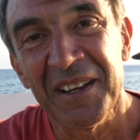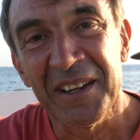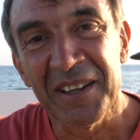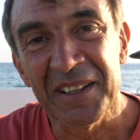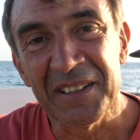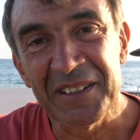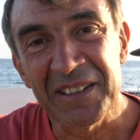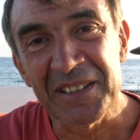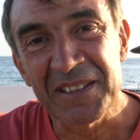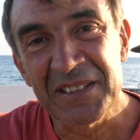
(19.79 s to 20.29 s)

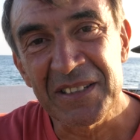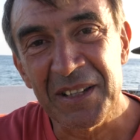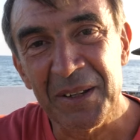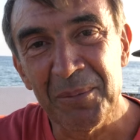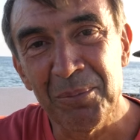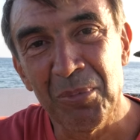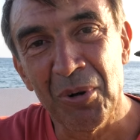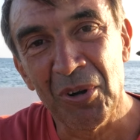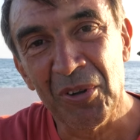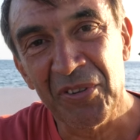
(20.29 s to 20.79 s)
It is uh,
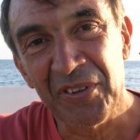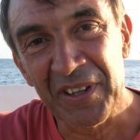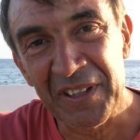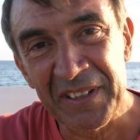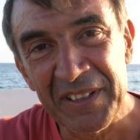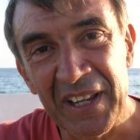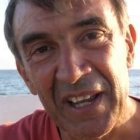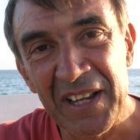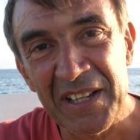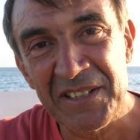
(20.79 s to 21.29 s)
both
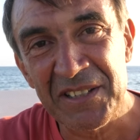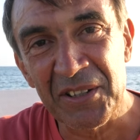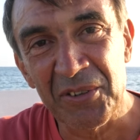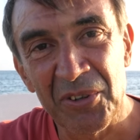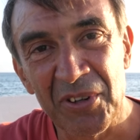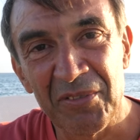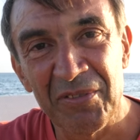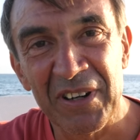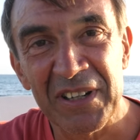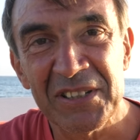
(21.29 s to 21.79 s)
ETH and
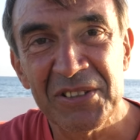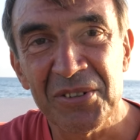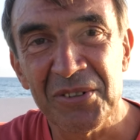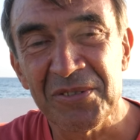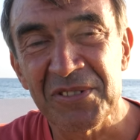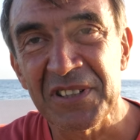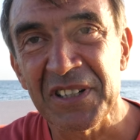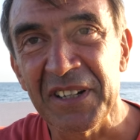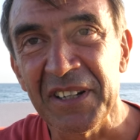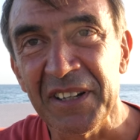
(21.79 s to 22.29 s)
University
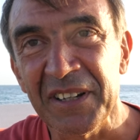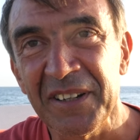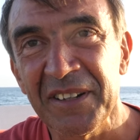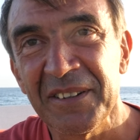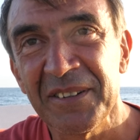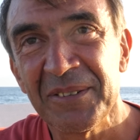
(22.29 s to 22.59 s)
of Zurich.